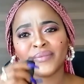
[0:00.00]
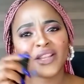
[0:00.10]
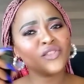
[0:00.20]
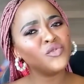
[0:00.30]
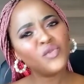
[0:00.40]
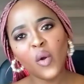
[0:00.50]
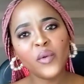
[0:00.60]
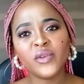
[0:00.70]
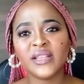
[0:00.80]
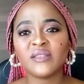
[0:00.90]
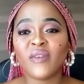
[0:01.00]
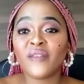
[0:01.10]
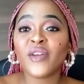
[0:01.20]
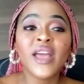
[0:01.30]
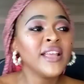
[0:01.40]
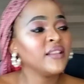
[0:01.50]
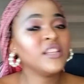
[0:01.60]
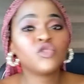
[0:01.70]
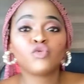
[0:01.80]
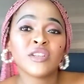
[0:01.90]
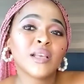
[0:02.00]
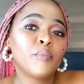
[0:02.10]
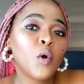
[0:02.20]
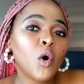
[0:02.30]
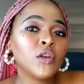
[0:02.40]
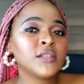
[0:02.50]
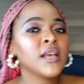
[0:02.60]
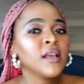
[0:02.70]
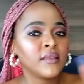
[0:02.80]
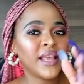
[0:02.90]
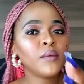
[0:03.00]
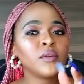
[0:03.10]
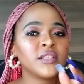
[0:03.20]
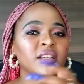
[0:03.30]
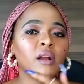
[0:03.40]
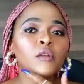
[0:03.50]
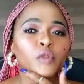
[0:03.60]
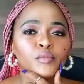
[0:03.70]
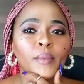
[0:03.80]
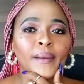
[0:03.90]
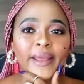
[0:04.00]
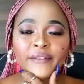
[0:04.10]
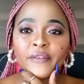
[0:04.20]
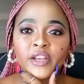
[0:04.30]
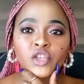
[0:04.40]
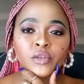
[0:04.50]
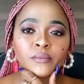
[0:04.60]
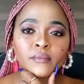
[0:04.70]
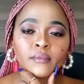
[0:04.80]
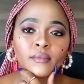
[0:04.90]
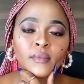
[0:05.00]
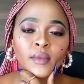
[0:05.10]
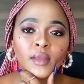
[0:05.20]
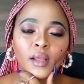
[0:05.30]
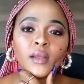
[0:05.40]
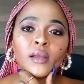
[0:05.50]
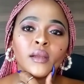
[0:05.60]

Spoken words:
There's no way you can survive. These dress-up hauls, that will stick around because people like fashion. Nah?